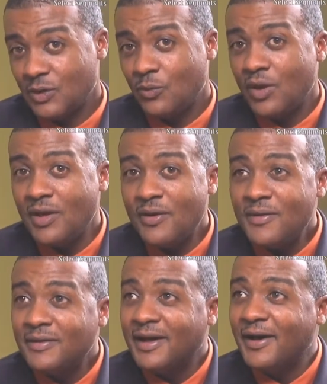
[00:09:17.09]

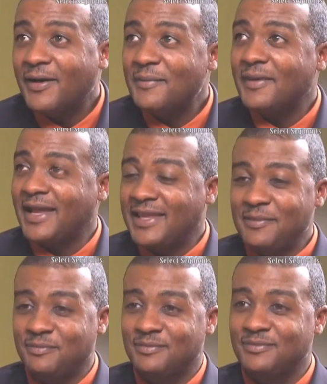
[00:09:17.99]
Well, I
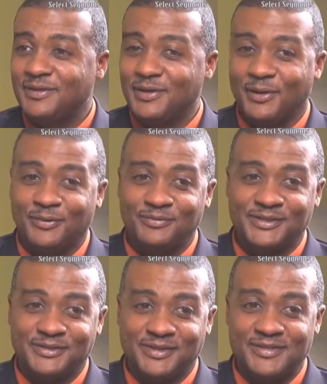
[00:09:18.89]
keep,
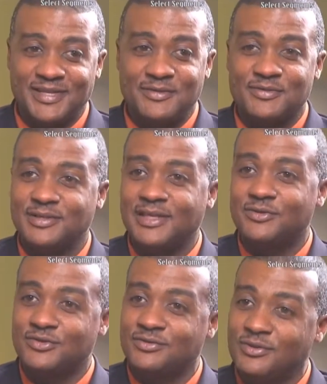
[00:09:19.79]
just continuously
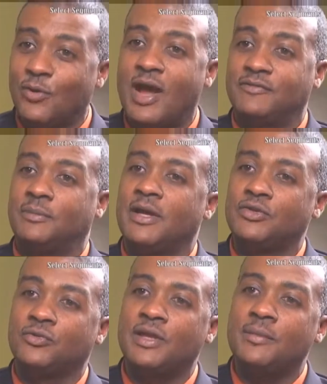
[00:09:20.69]
go after my
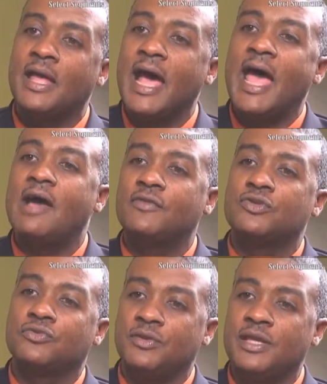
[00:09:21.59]
dream. I have a
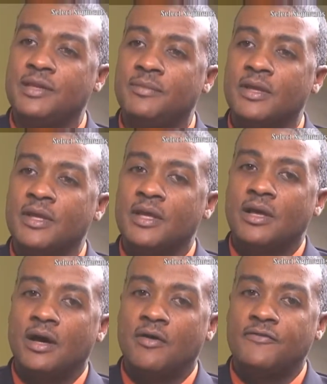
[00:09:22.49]
dream
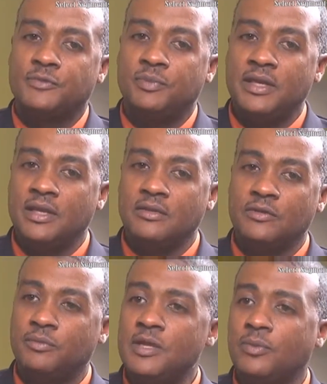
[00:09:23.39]
of speaking
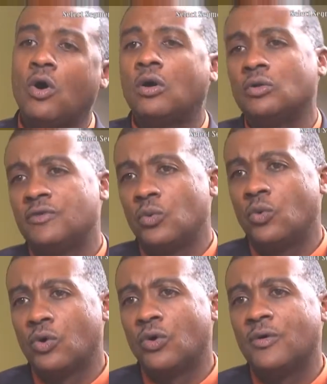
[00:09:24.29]
to people all over the
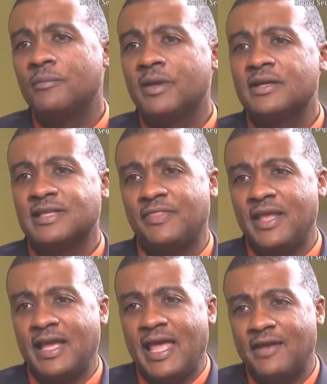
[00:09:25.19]
world because I
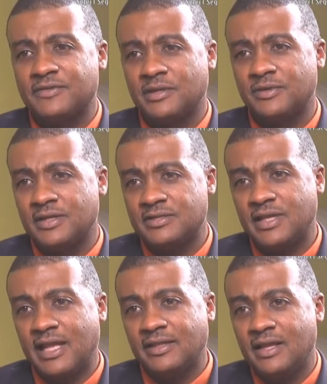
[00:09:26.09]
think I have something to
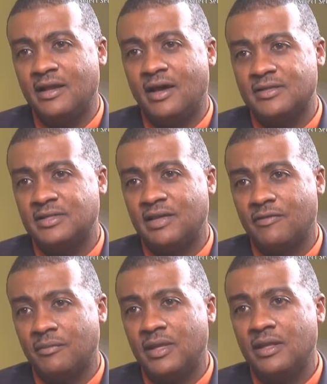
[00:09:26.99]
say. I think God has
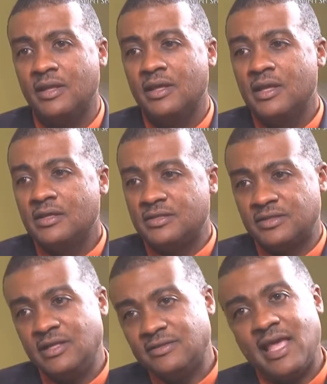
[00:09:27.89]
given me
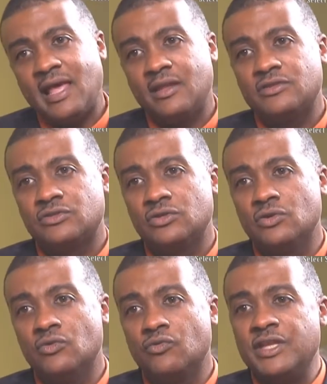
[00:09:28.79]
distinct talents
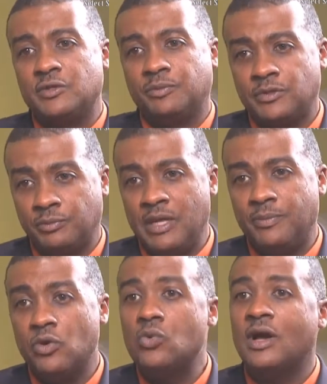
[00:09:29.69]
to reach
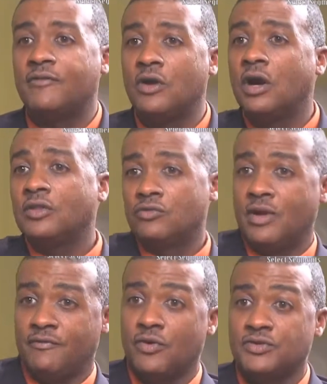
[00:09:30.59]
people who have gone through
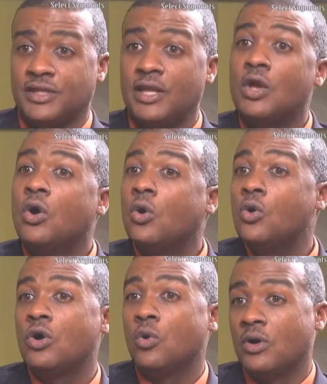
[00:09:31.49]
adversity or
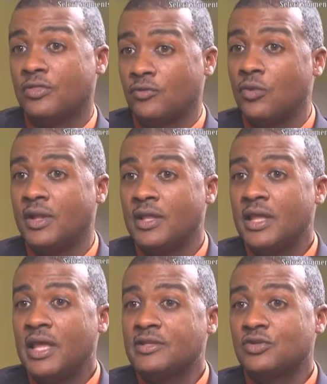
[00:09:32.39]
who are going through it.
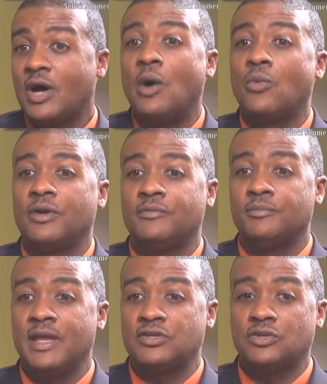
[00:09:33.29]
And so I want to
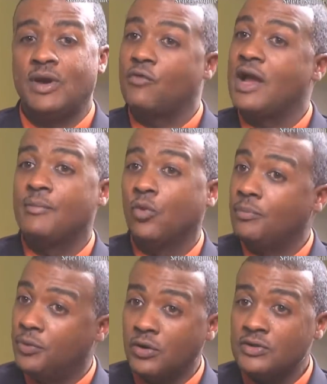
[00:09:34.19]
make sure I write more
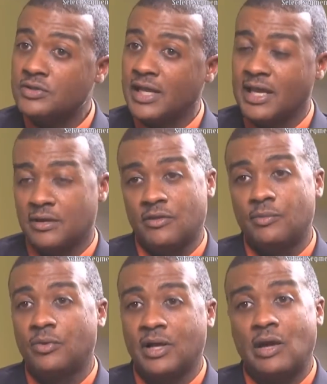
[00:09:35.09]
books. I got another
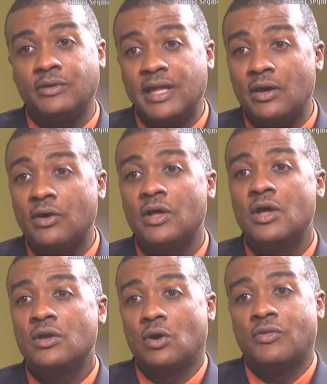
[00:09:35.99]
book out now
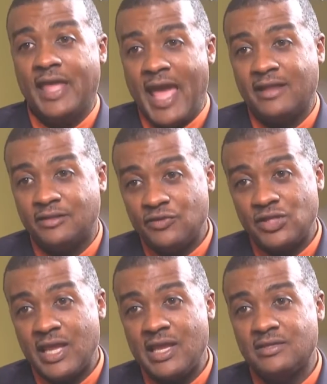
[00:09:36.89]
called The Active
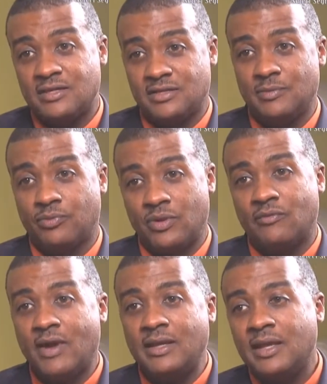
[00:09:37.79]
Change that's in print
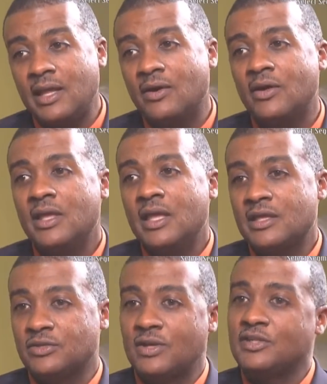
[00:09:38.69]
right now.
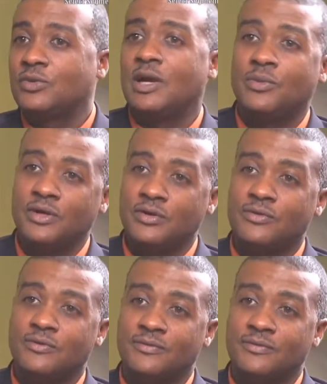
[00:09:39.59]
And so that's what I want to do.